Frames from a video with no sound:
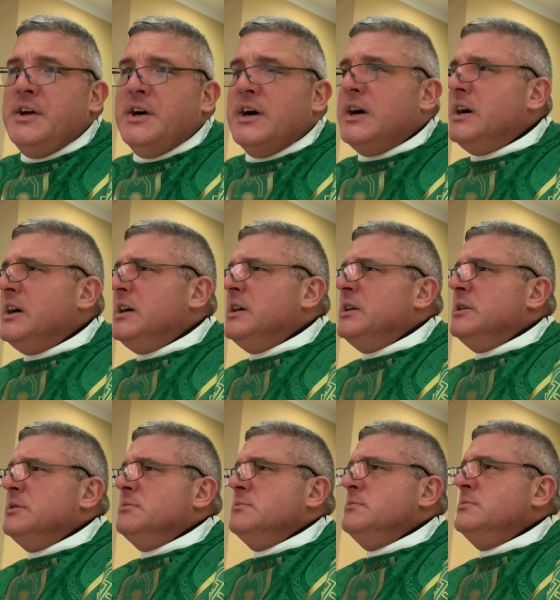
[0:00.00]

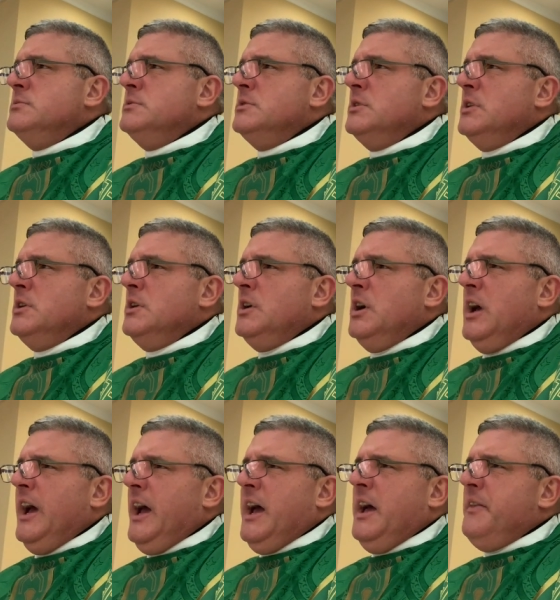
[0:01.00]
Um,
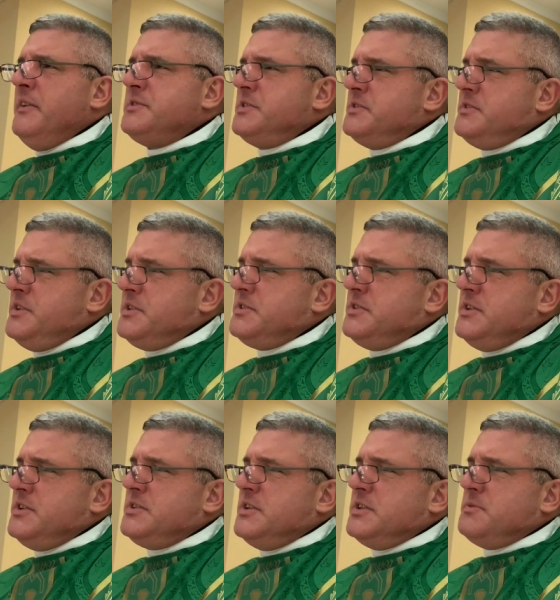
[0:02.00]
and this is this
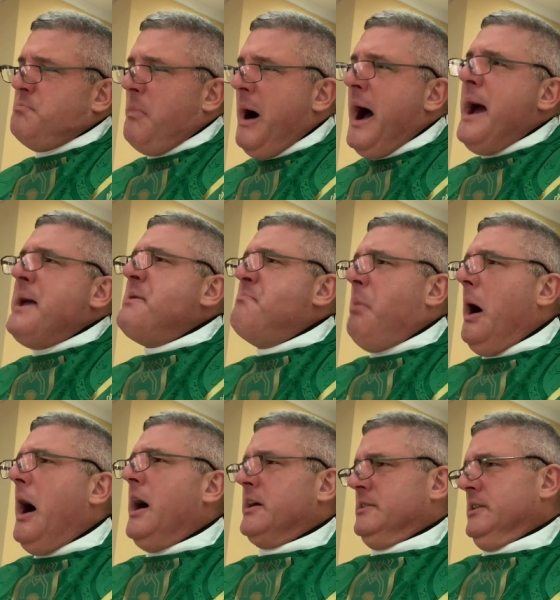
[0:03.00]
this is
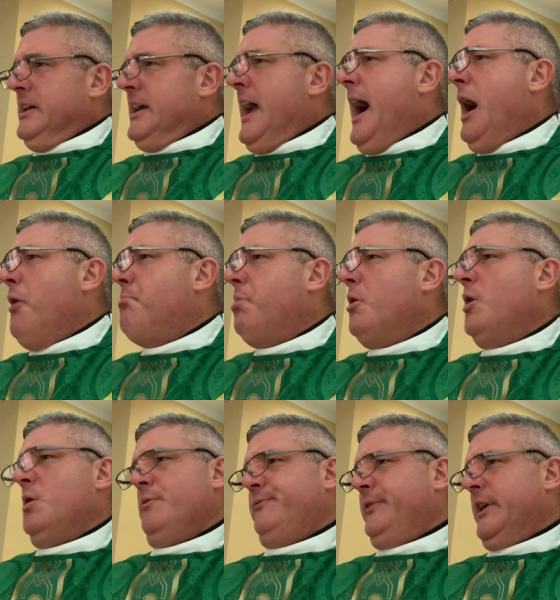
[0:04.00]
mind-boggling how
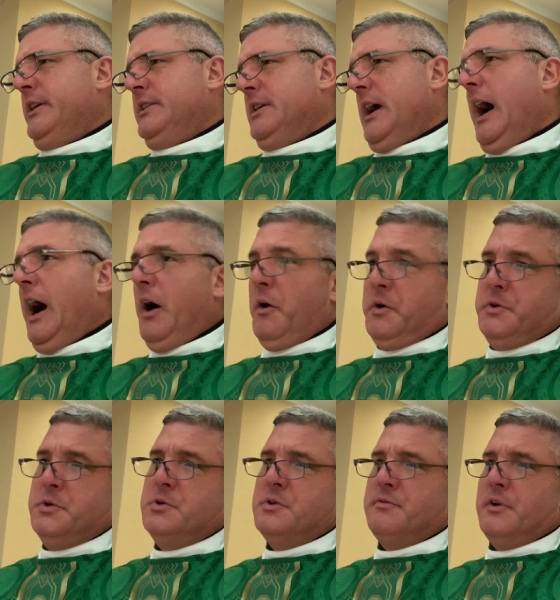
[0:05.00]
perfect our
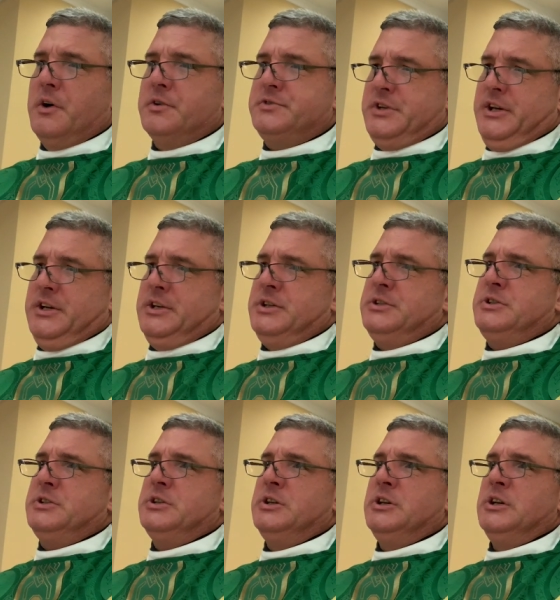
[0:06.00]
universe is